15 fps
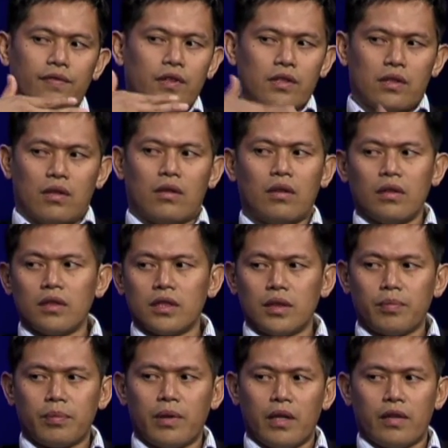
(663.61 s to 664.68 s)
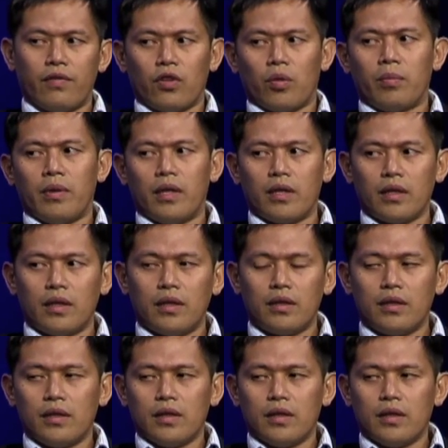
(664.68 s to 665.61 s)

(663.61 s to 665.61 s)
physiology part of your body.